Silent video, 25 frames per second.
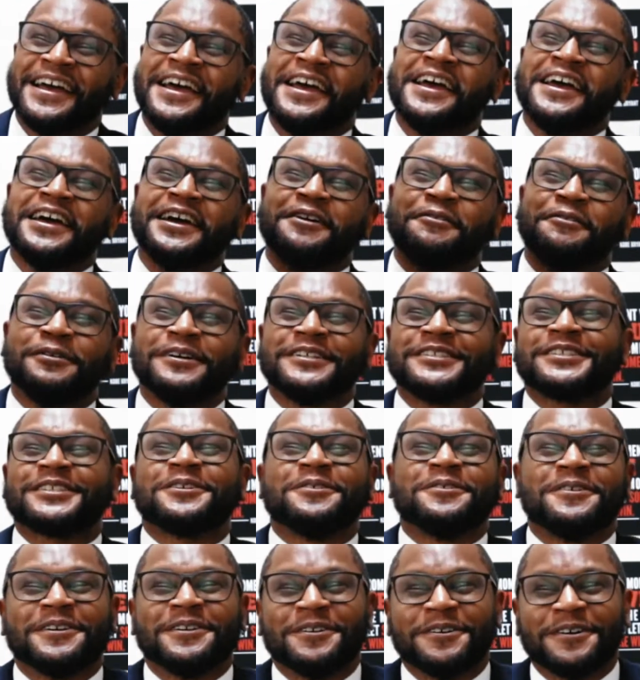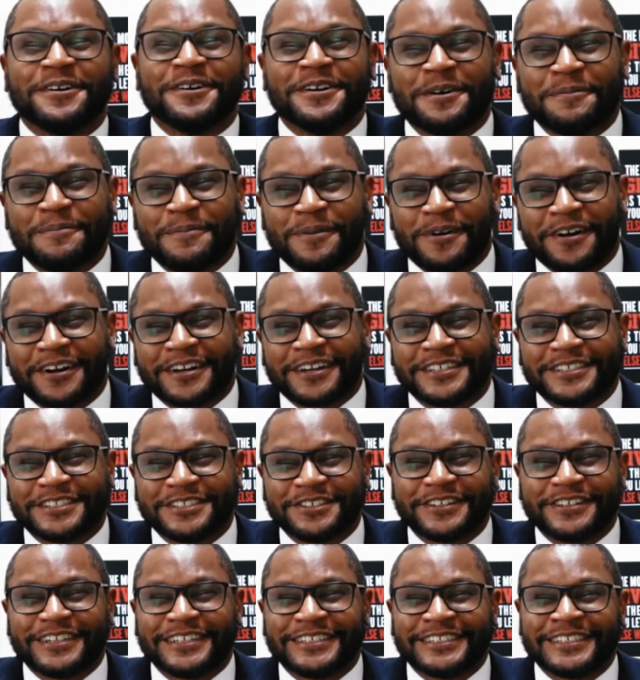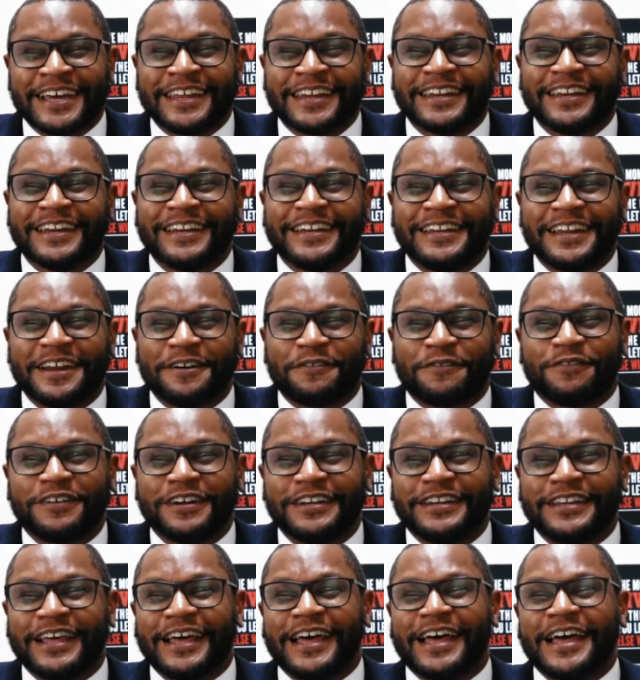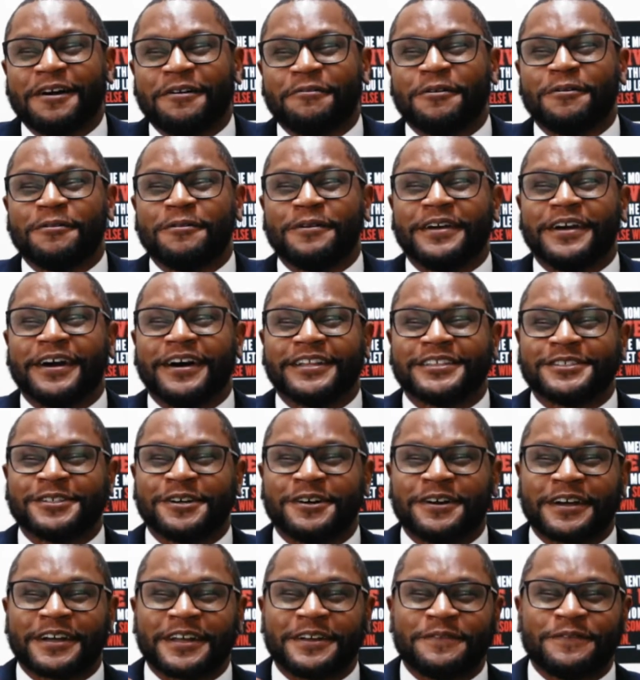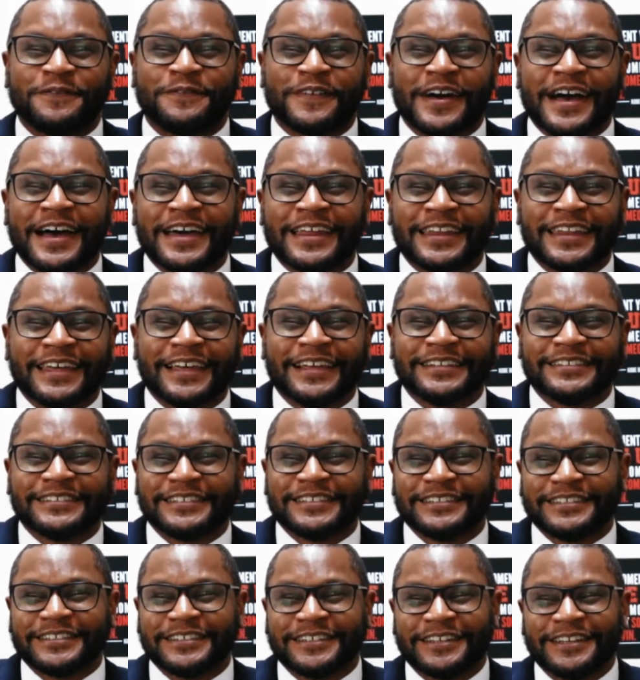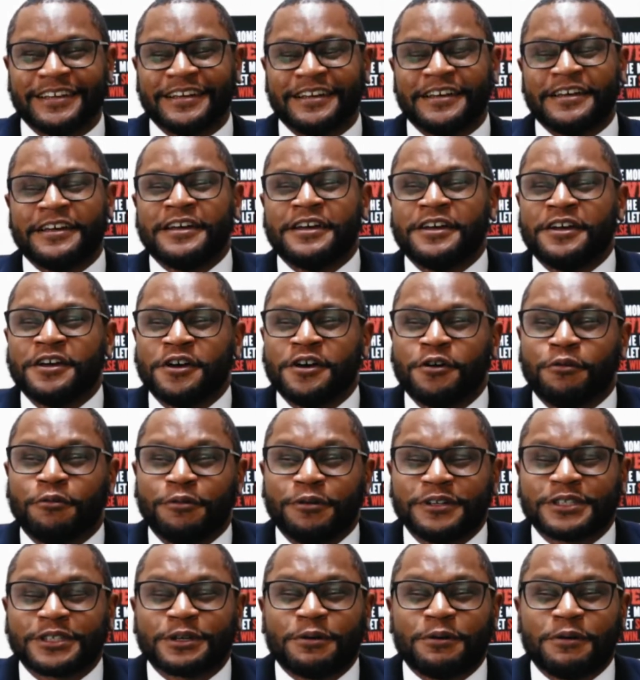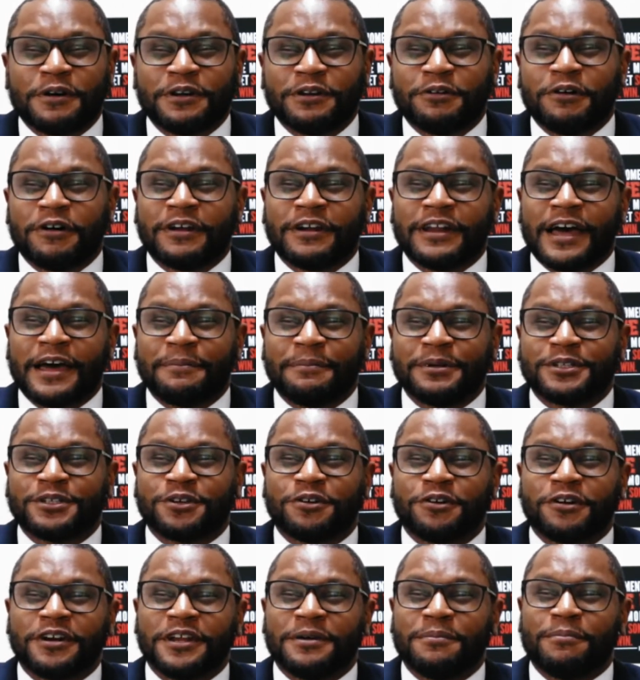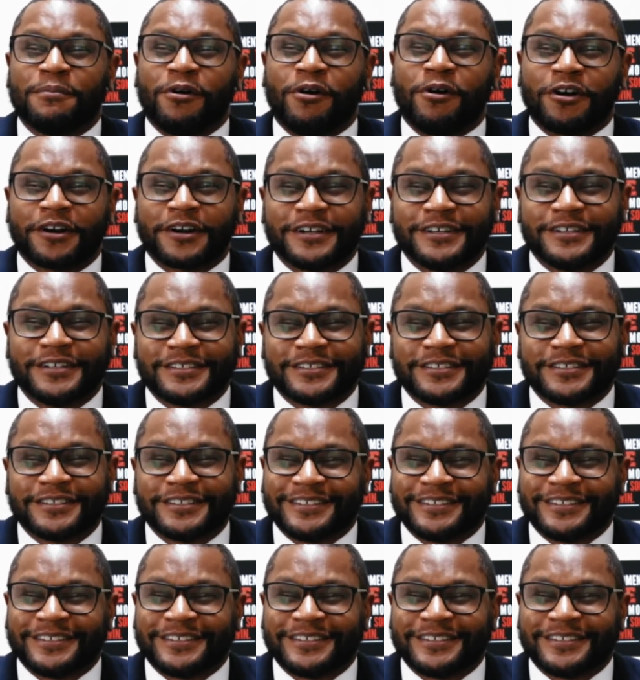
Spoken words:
What's going on? I'm Marcus. You're at the channel of the Debt-Free Dad, where we are talking finances. What's going on? I'm attorney Marcus.